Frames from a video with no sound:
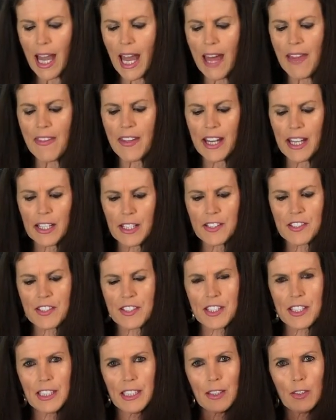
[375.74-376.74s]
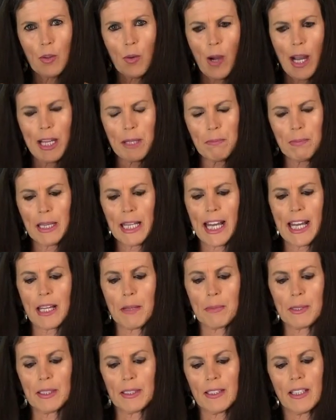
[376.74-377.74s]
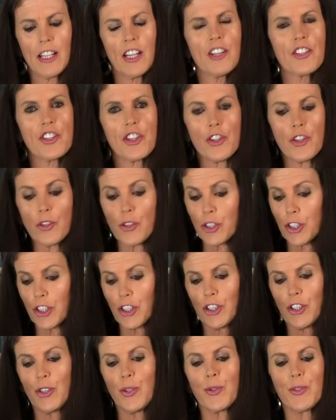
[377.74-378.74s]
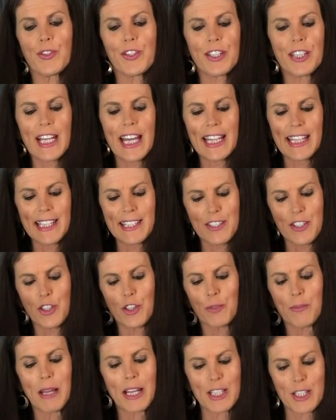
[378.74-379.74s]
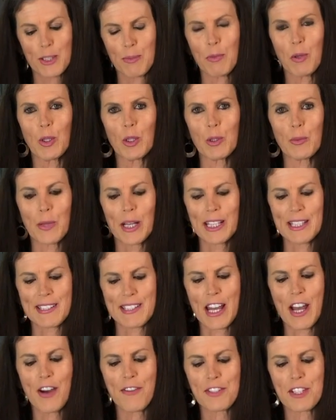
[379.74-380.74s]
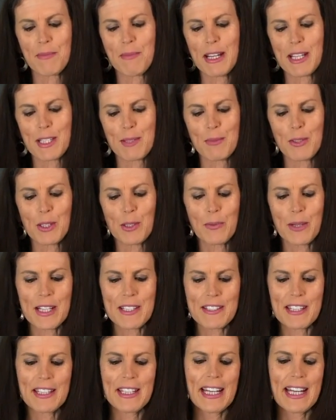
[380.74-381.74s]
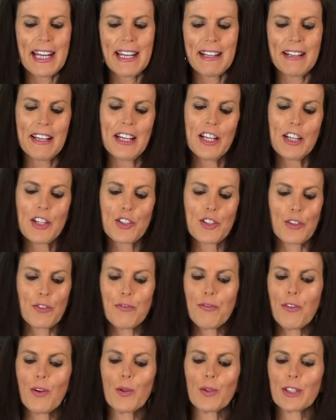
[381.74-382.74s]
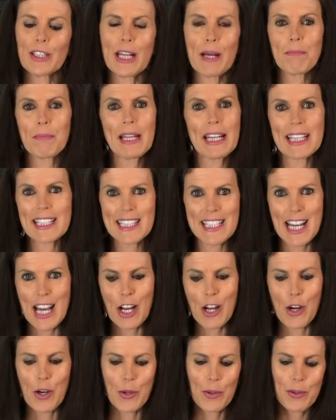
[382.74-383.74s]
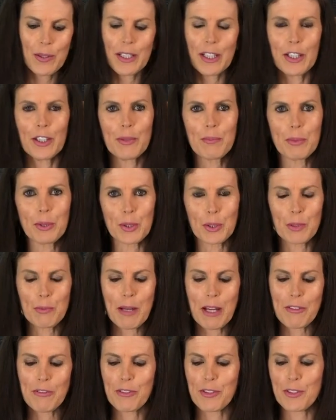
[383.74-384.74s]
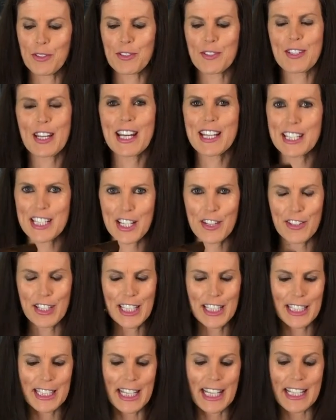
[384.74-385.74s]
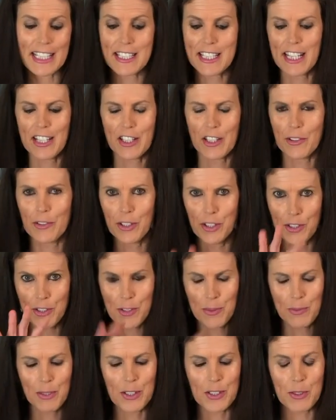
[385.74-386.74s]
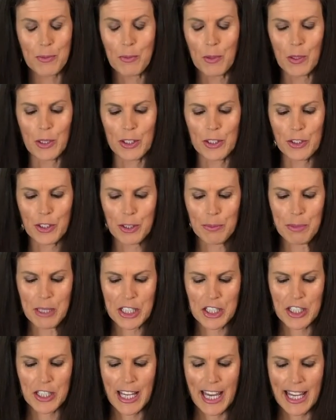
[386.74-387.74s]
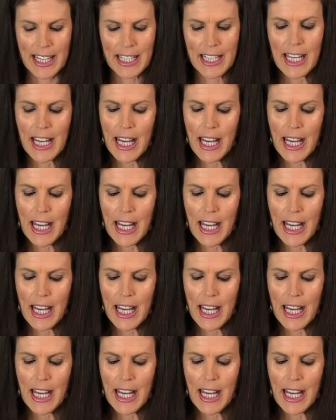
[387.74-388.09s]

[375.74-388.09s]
And then it's still quite pliable. So you could use it like this. You could make smaller ones. I often make smaller ones and then I sort of fold it up like a taco, you know, and put all my fruit inside here and eat it like a taco, you know, smaller, you can picture that.